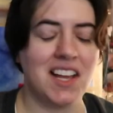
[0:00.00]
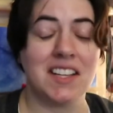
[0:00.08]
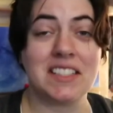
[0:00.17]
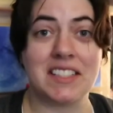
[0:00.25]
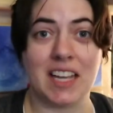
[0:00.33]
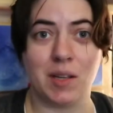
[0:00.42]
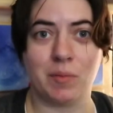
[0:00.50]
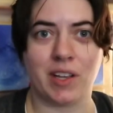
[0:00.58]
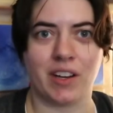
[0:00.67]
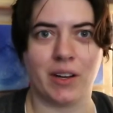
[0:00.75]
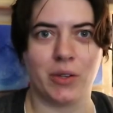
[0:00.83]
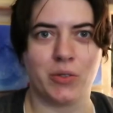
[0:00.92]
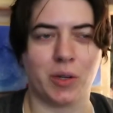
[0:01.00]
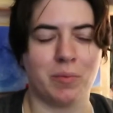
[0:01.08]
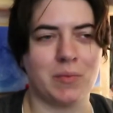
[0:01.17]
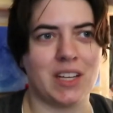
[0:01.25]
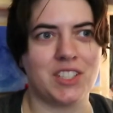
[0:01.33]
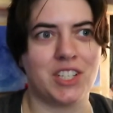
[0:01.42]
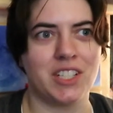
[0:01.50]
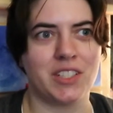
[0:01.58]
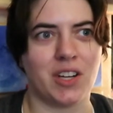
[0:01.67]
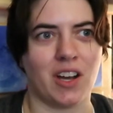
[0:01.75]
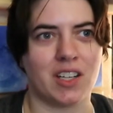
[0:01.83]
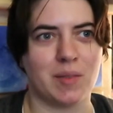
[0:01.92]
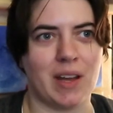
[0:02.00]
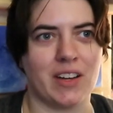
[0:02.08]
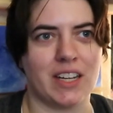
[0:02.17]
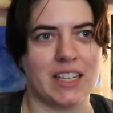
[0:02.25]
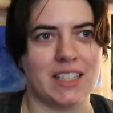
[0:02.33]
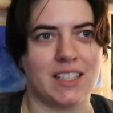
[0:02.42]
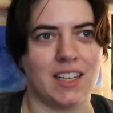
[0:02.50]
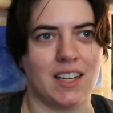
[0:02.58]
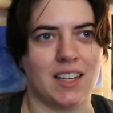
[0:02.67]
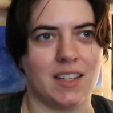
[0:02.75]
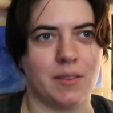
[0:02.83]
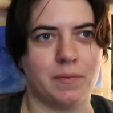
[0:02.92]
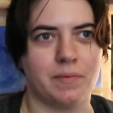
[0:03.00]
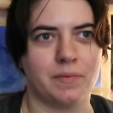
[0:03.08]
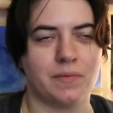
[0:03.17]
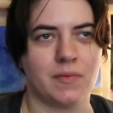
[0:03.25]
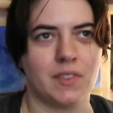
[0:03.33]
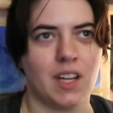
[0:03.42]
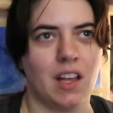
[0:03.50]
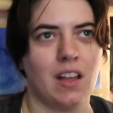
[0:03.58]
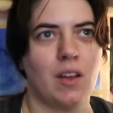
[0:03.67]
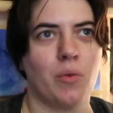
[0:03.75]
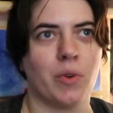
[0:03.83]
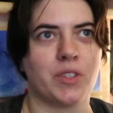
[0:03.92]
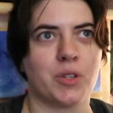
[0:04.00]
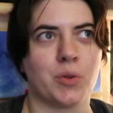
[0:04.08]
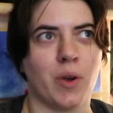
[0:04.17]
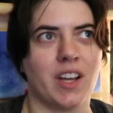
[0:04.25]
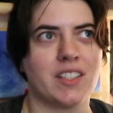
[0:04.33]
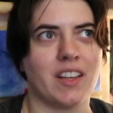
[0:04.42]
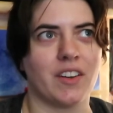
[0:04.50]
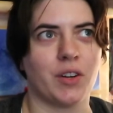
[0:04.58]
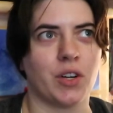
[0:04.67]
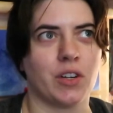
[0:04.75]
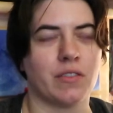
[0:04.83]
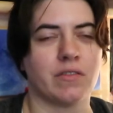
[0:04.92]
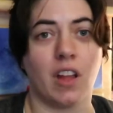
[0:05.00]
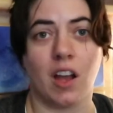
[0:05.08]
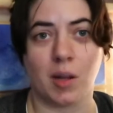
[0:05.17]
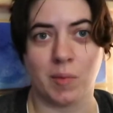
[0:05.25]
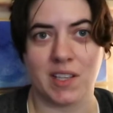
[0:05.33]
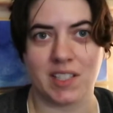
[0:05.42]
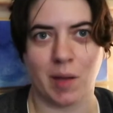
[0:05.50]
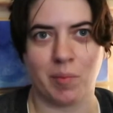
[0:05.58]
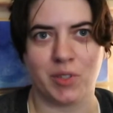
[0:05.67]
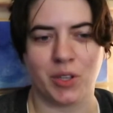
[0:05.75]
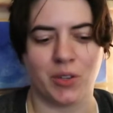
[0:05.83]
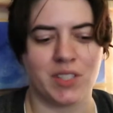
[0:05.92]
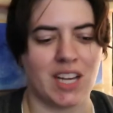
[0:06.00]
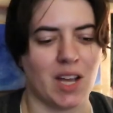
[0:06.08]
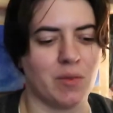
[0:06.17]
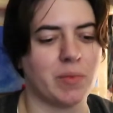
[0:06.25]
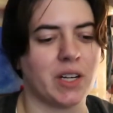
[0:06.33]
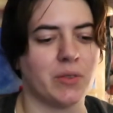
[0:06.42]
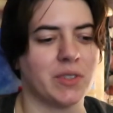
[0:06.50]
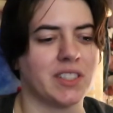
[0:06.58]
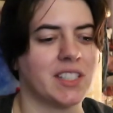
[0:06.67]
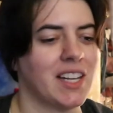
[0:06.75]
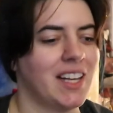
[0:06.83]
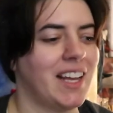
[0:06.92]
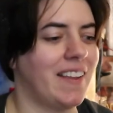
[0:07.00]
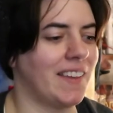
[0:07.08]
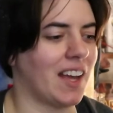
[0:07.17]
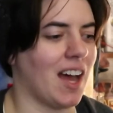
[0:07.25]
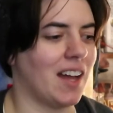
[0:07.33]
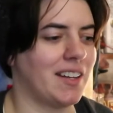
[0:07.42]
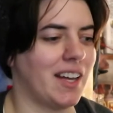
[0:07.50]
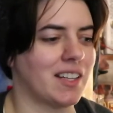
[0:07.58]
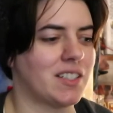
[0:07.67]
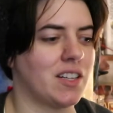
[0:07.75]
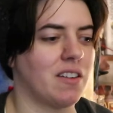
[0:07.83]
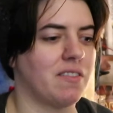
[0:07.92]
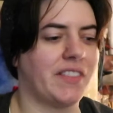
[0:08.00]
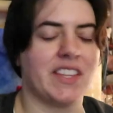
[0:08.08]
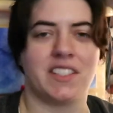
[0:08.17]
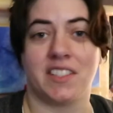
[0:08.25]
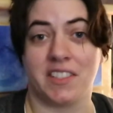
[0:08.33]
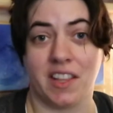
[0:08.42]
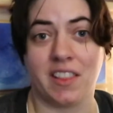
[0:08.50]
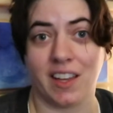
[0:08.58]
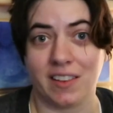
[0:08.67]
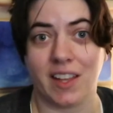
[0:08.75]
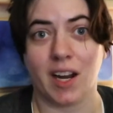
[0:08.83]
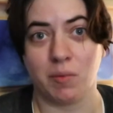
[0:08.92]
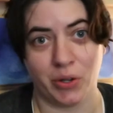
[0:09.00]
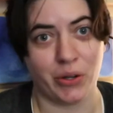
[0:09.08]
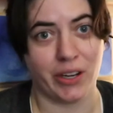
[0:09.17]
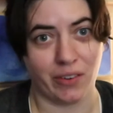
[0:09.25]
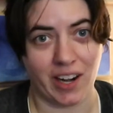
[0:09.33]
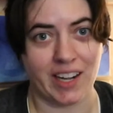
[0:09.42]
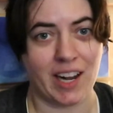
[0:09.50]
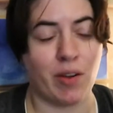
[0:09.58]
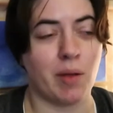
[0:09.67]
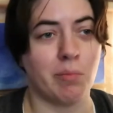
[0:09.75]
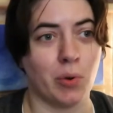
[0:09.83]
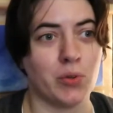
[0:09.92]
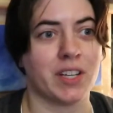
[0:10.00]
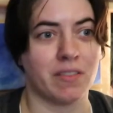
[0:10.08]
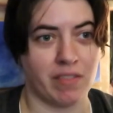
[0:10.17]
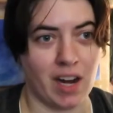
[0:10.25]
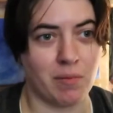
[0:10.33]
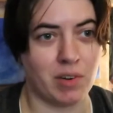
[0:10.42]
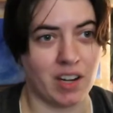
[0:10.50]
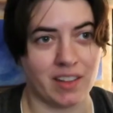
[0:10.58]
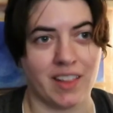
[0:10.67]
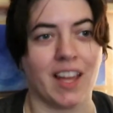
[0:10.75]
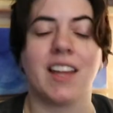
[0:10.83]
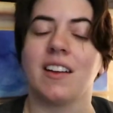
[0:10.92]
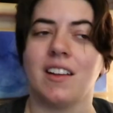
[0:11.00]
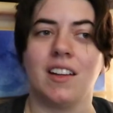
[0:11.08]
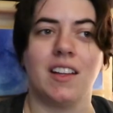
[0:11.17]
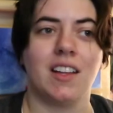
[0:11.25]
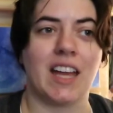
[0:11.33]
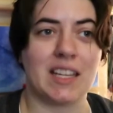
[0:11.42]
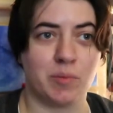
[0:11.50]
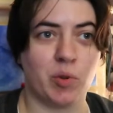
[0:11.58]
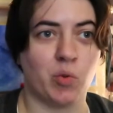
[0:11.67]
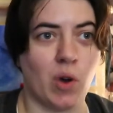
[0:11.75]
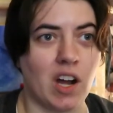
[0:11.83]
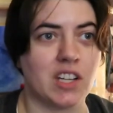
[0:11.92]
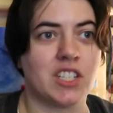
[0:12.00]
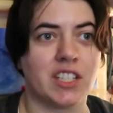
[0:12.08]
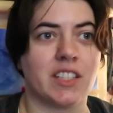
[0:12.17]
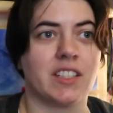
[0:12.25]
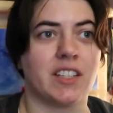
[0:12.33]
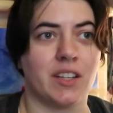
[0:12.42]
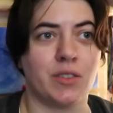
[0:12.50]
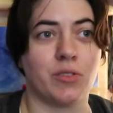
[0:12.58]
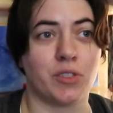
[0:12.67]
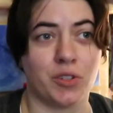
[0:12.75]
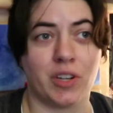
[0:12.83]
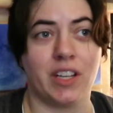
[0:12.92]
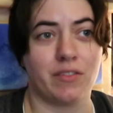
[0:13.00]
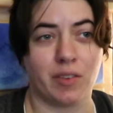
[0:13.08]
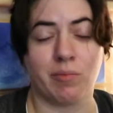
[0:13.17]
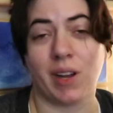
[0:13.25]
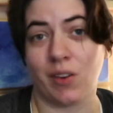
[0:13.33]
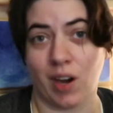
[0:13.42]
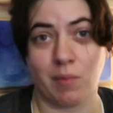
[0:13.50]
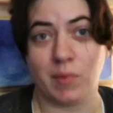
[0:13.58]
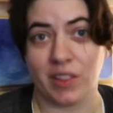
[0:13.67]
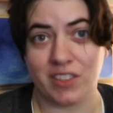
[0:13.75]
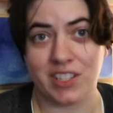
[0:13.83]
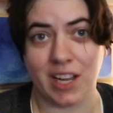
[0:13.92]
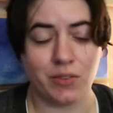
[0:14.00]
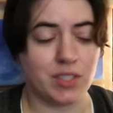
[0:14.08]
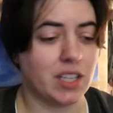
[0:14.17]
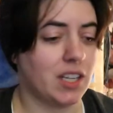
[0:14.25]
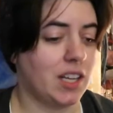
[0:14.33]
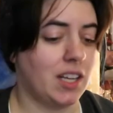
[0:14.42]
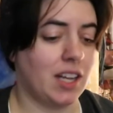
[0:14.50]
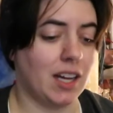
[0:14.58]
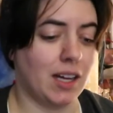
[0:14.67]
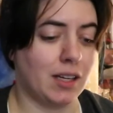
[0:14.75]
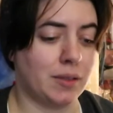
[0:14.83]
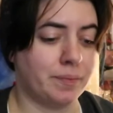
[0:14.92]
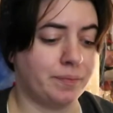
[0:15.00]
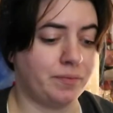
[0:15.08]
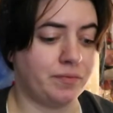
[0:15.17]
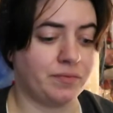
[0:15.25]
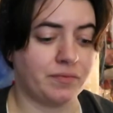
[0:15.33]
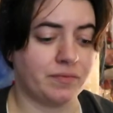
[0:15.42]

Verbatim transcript: same conundrum. She's talked about it um, once or twice on her Vlogmas episodes now, but it was in the context of this is the thing that I'm doing right now. I'm bolting fabric that has been washed and, and retrieved from my grandmother's house. Um,